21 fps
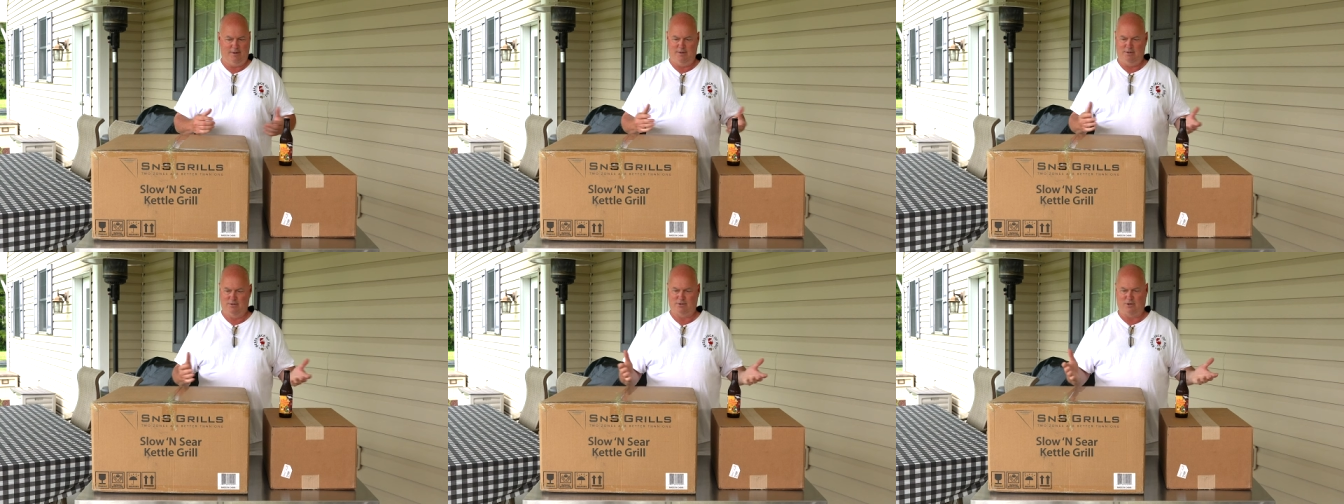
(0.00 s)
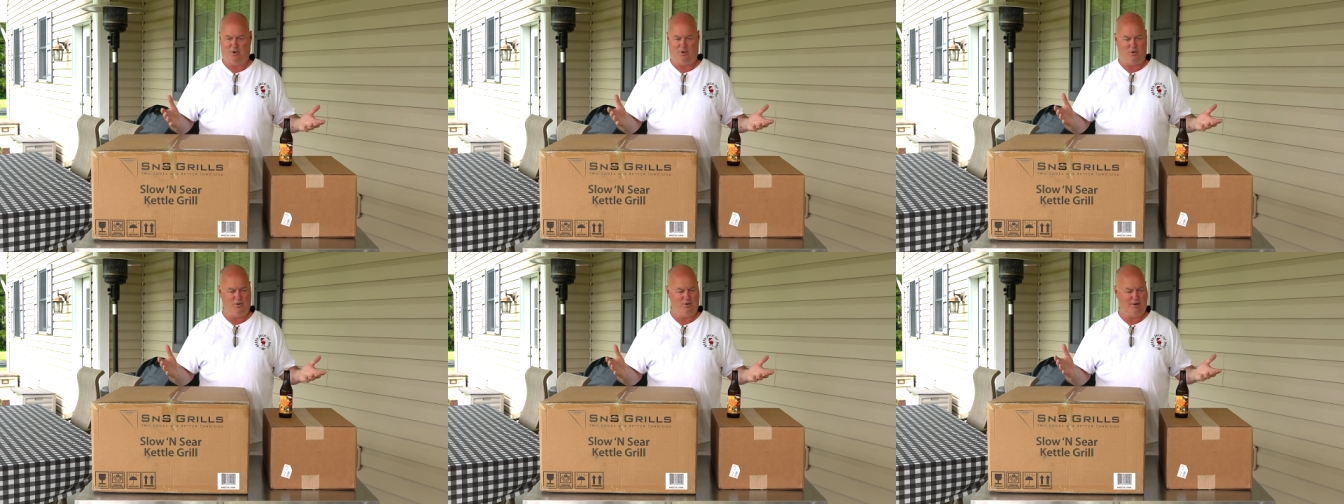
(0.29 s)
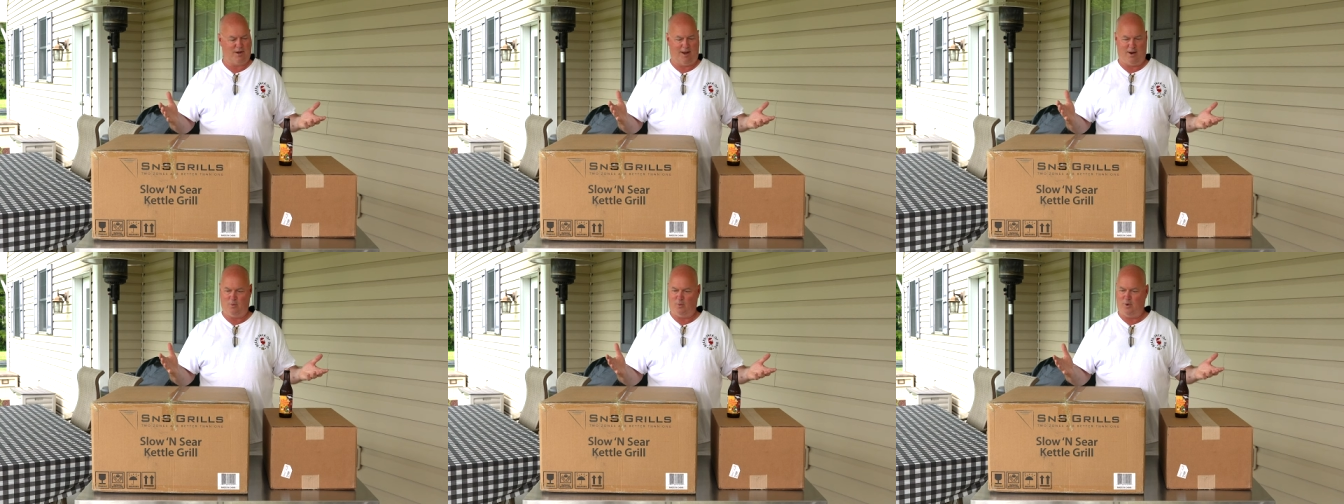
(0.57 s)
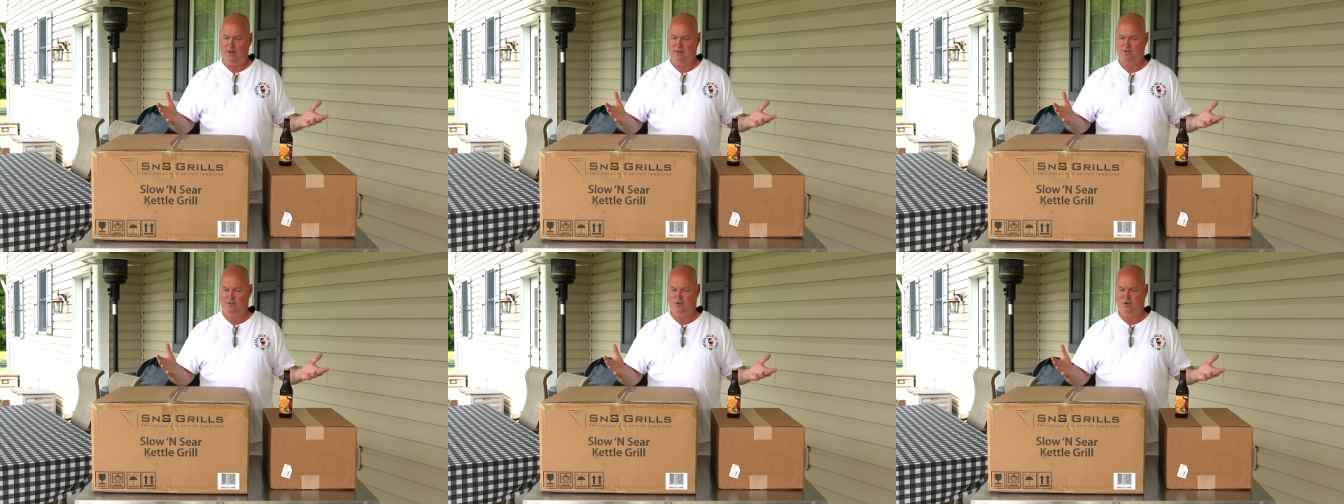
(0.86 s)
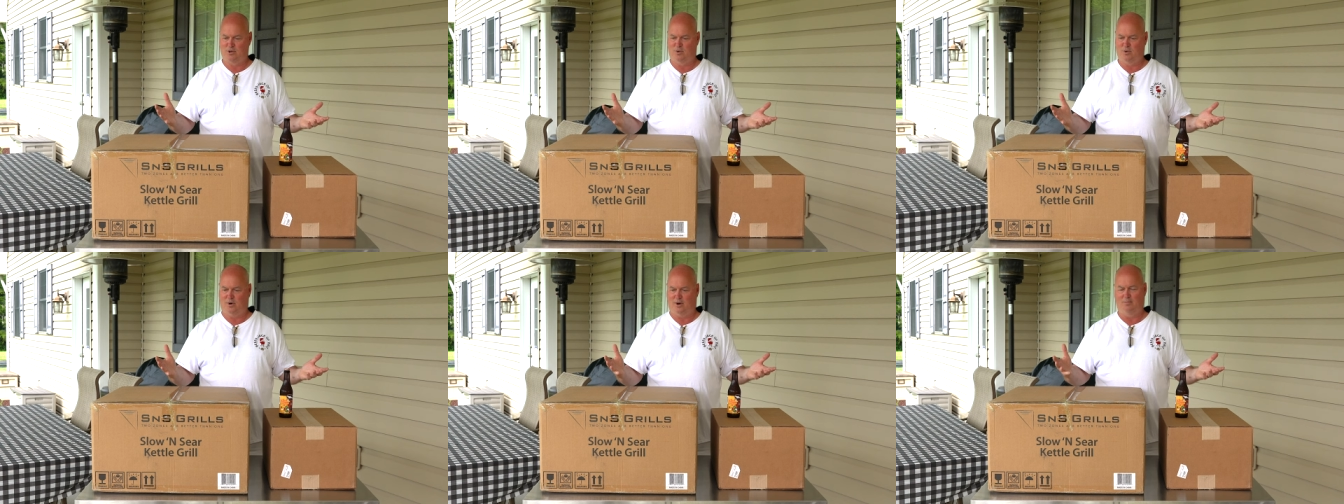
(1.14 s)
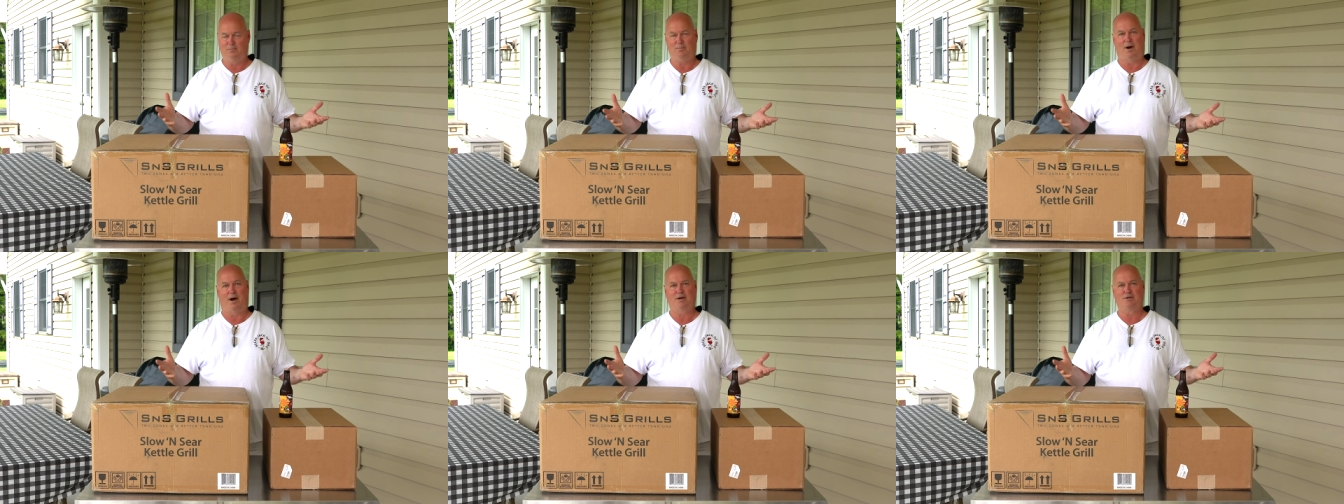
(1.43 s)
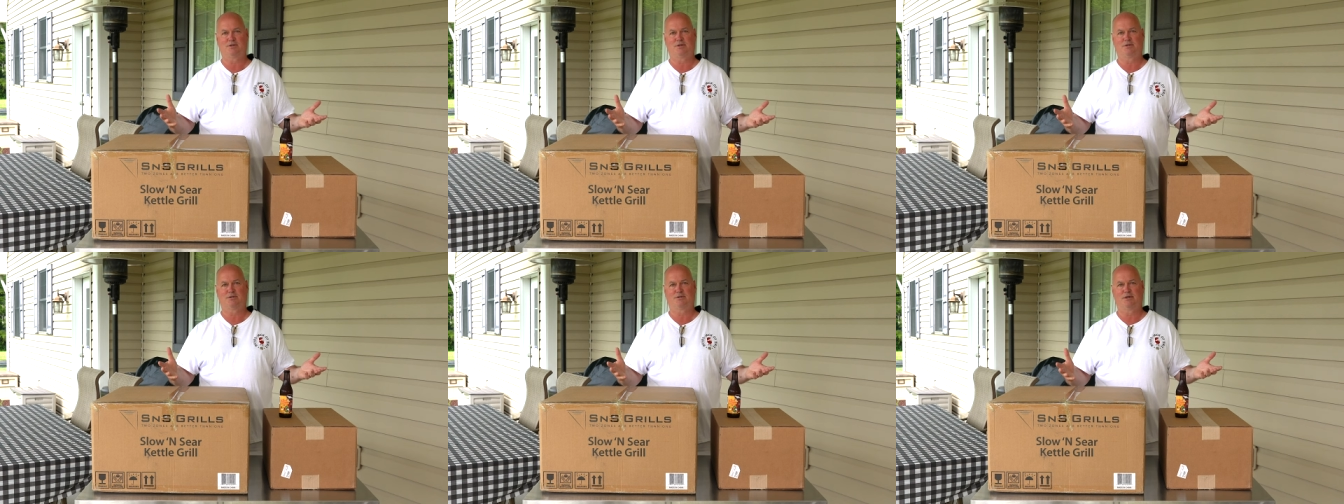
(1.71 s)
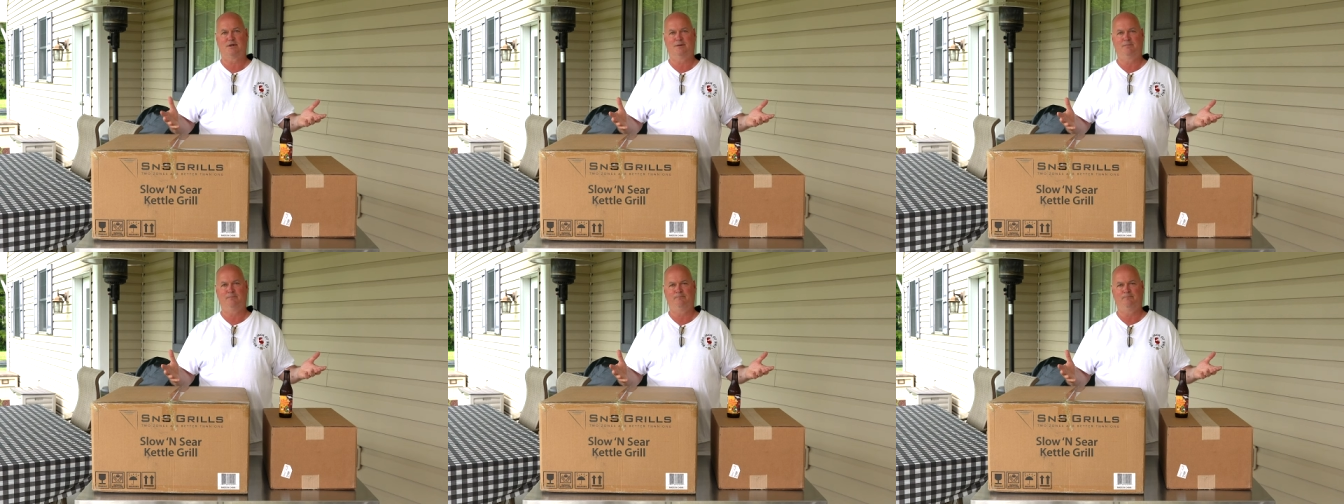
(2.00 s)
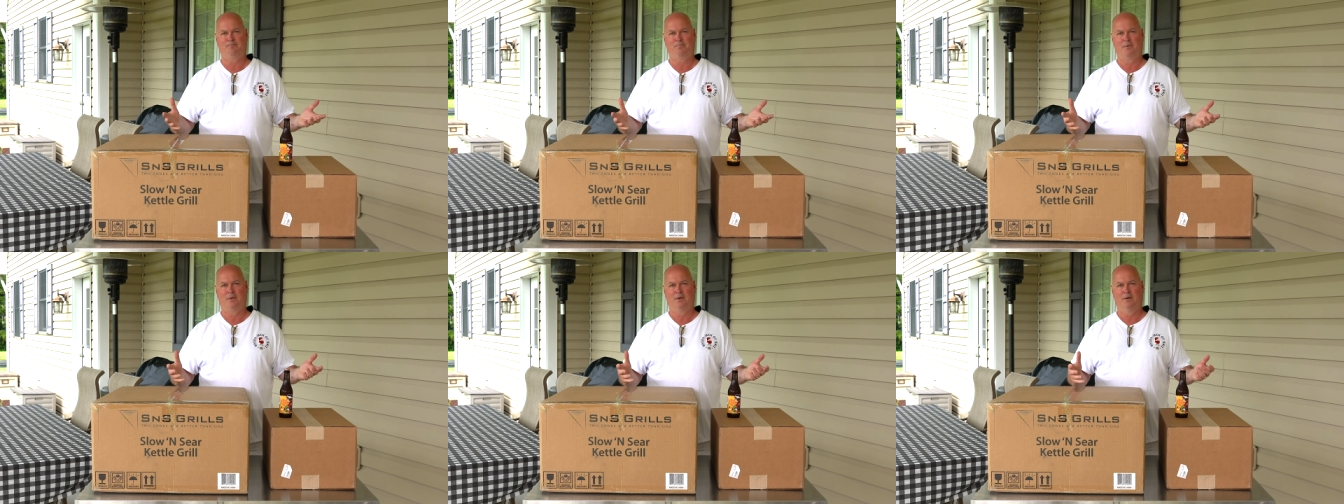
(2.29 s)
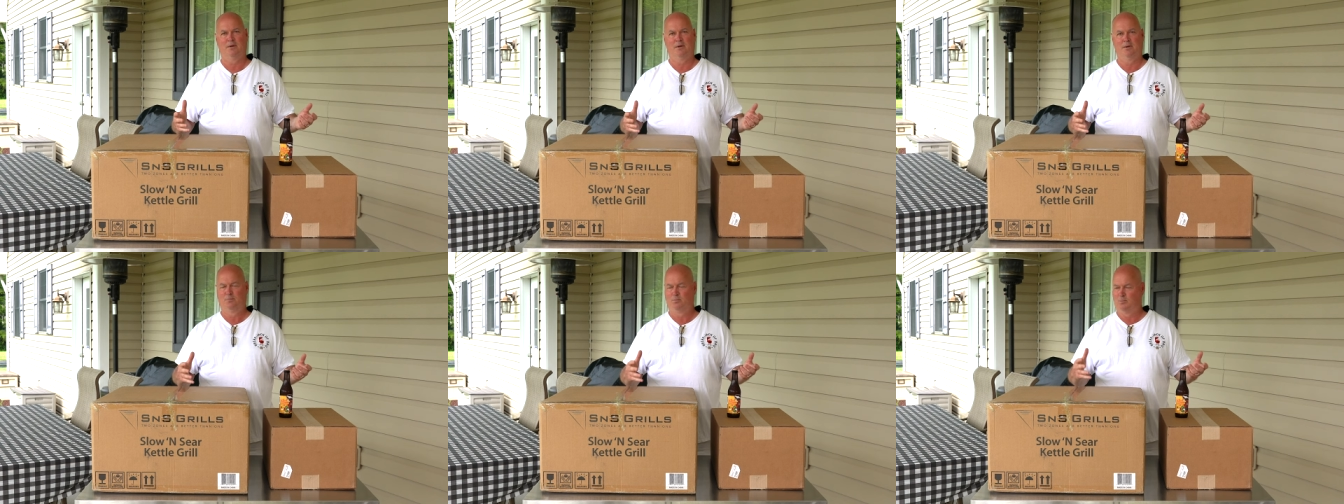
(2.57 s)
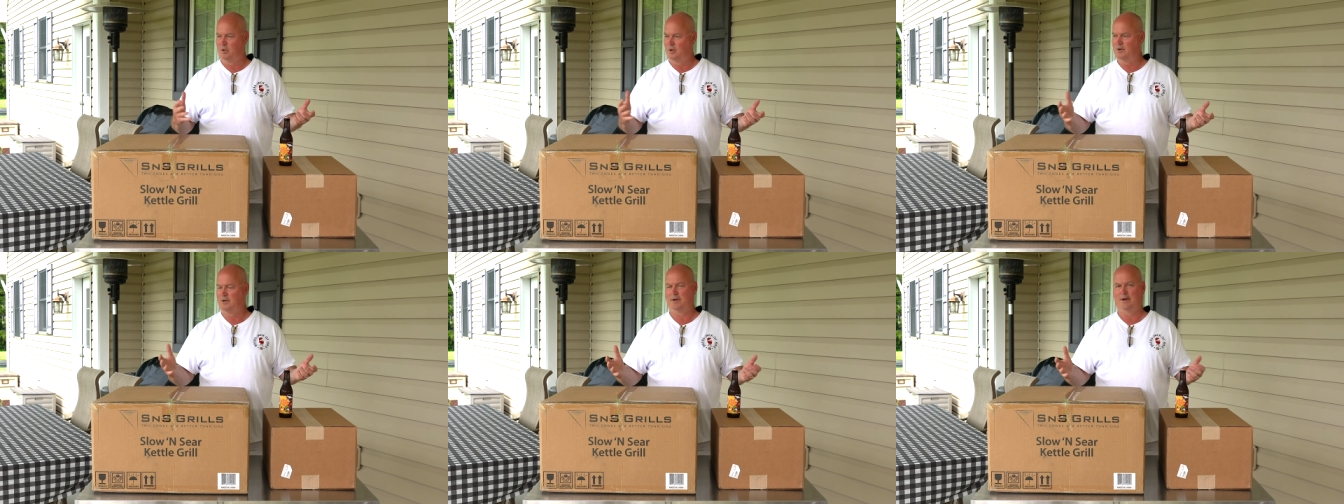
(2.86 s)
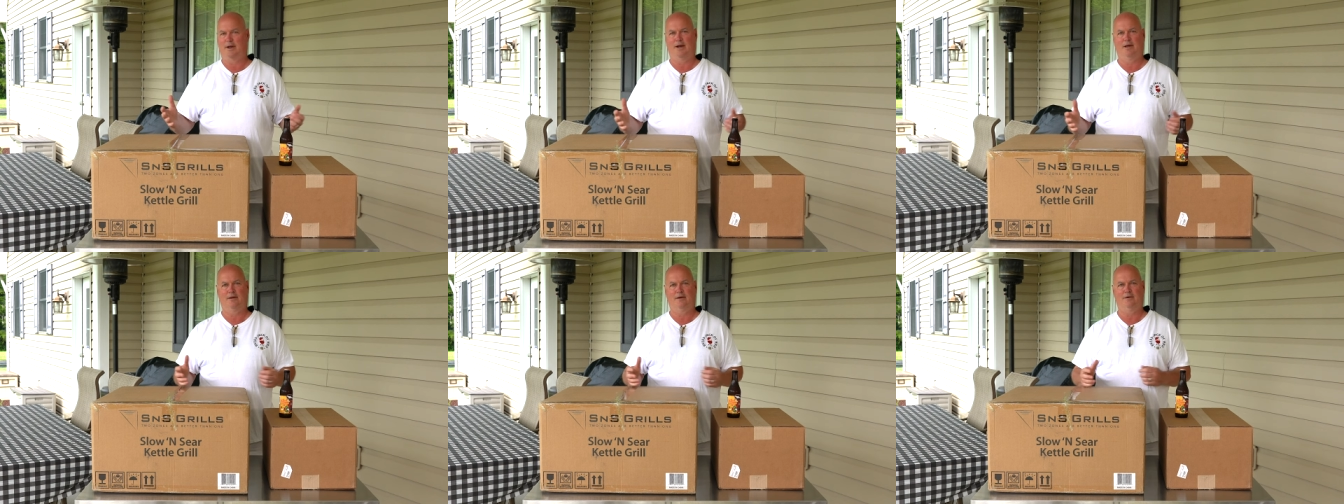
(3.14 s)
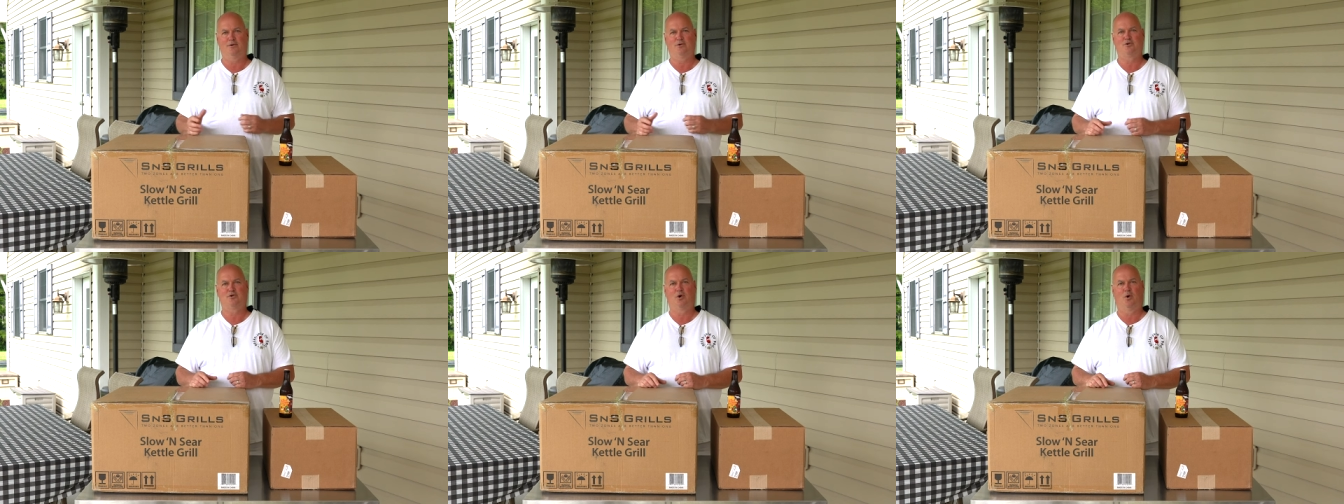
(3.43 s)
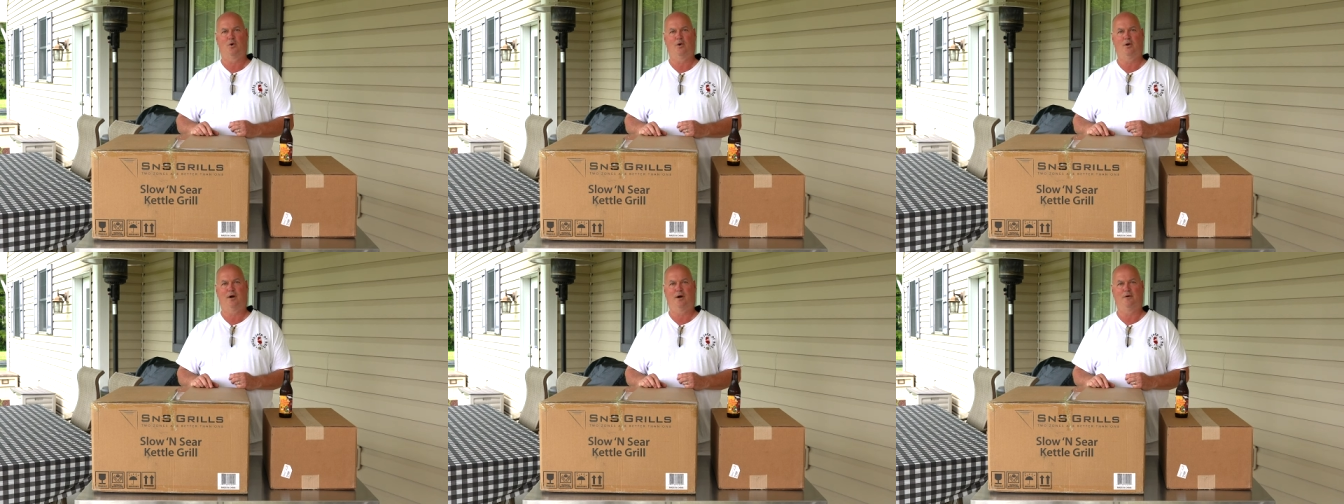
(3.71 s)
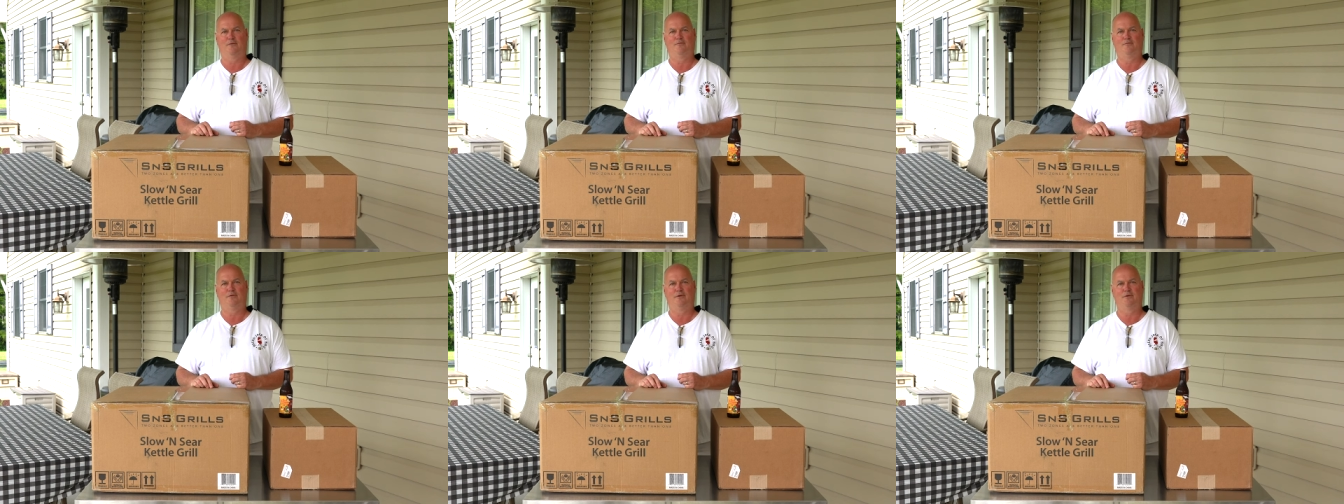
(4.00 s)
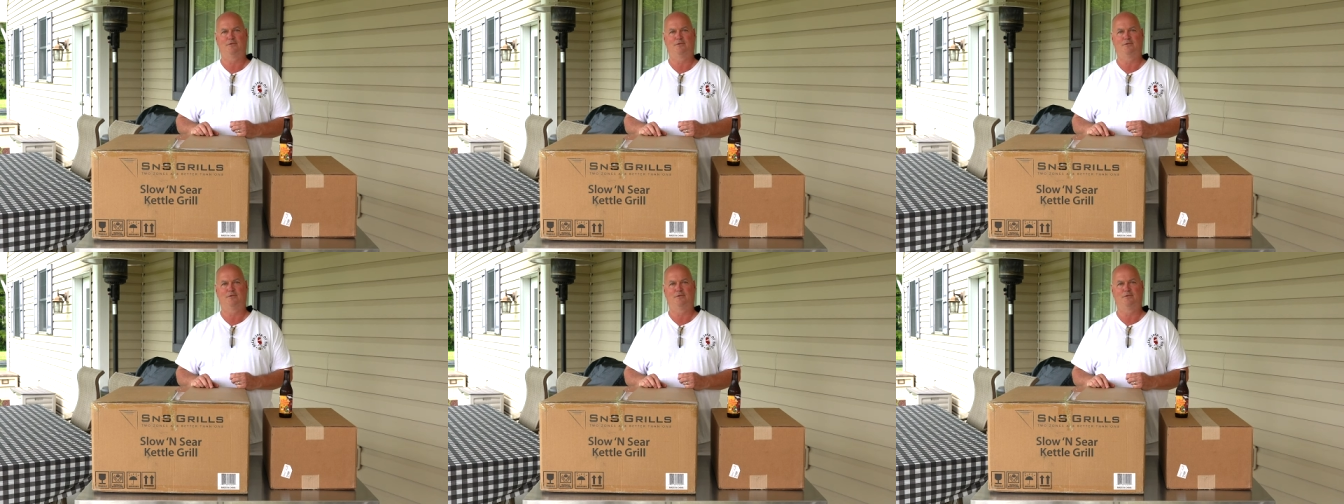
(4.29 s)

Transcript: So can't wait to unbox this thing put it together and show it off.